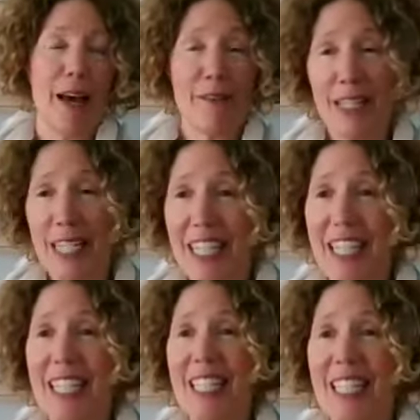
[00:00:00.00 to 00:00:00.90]
having
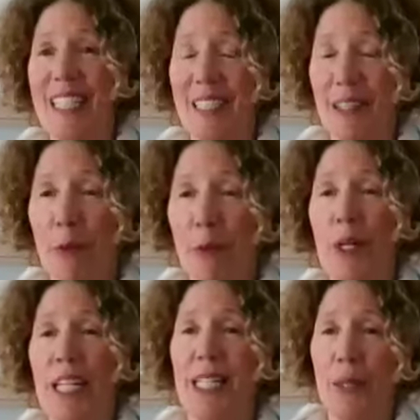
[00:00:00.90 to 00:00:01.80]
ease,
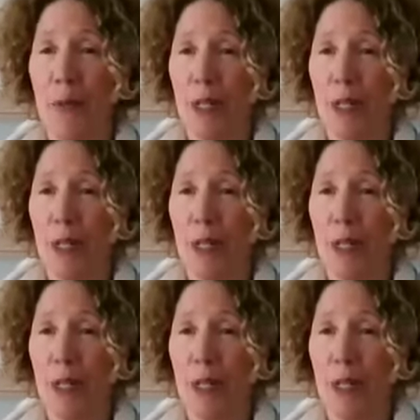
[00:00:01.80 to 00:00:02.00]
more ease in